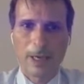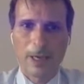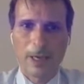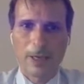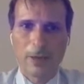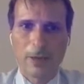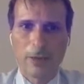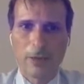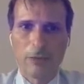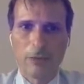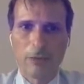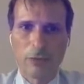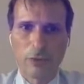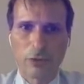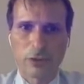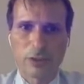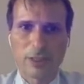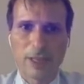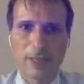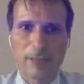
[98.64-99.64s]
The
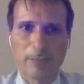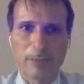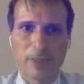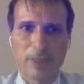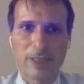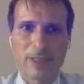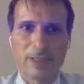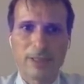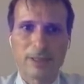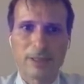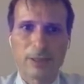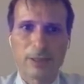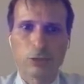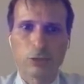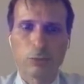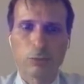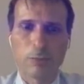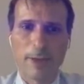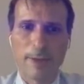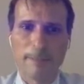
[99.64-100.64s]
first step is
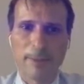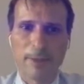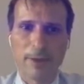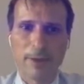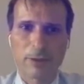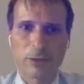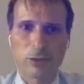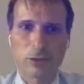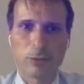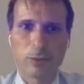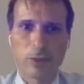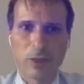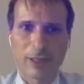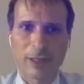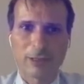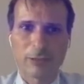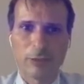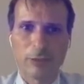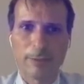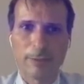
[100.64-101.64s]
to prepare the
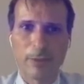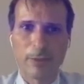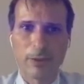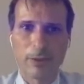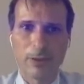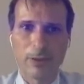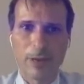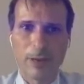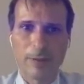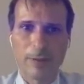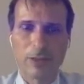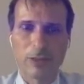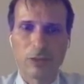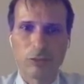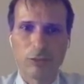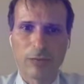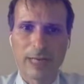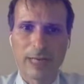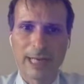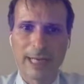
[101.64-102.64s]
Bankart repair,
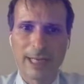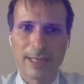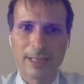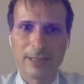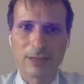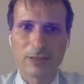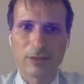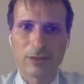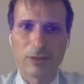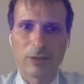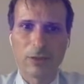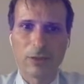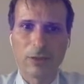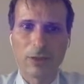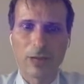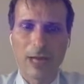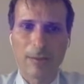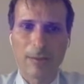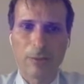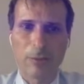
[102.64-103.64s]
to release
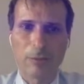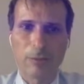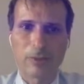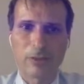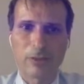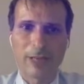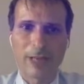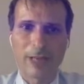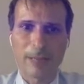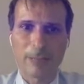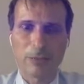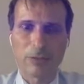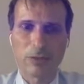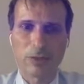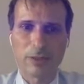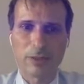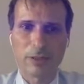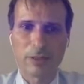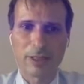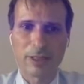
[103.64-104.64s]
the labrum and the
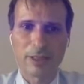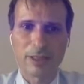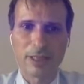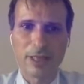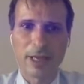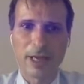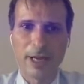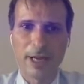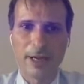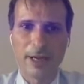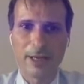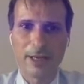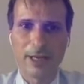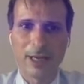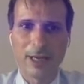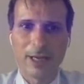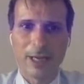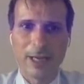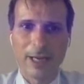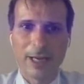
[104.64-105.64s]
capsule, as you can see here,
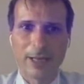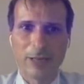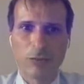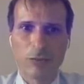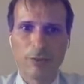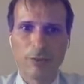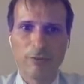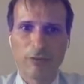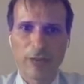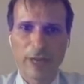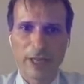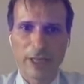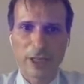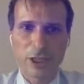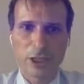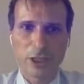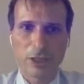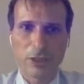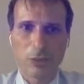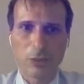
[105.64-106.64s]
and
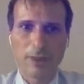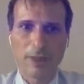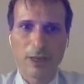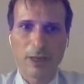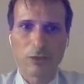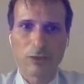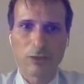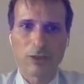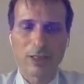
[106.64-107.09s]
refresh without